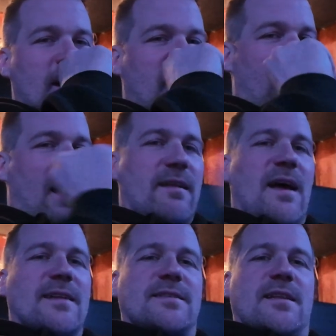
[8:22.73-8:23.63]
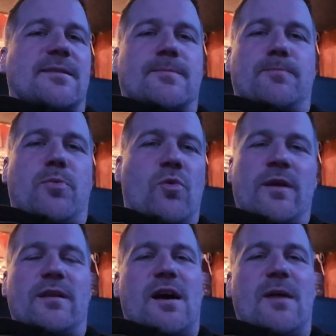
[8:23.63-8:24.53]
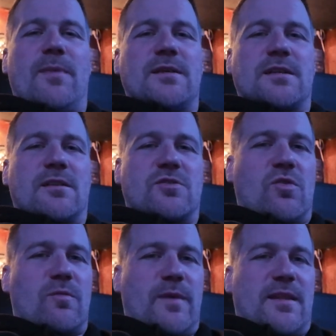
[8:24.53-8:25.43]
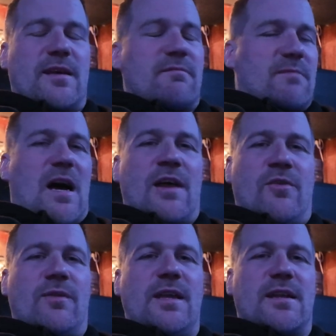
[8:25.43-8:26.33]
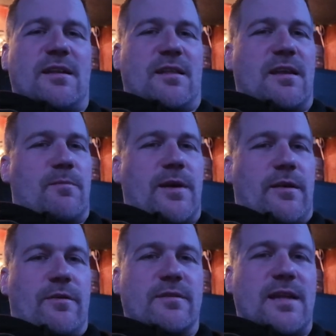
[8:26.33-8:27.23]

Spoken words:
And at that point, I basically told me that I don't need anything better.